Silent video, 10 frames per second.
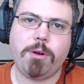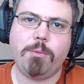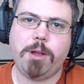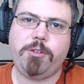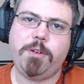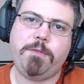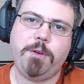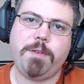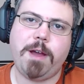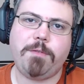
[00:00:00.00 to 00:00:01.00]
which if
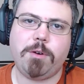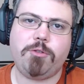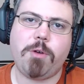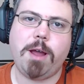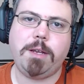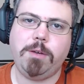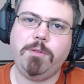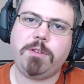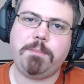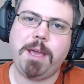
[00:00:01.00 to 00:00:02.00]
you've ever tried to use
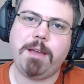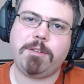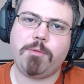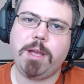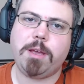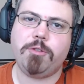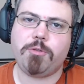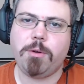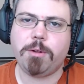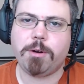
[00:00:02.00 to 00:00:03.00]
a PS3
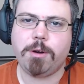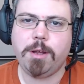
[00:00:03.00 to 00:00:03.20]
controller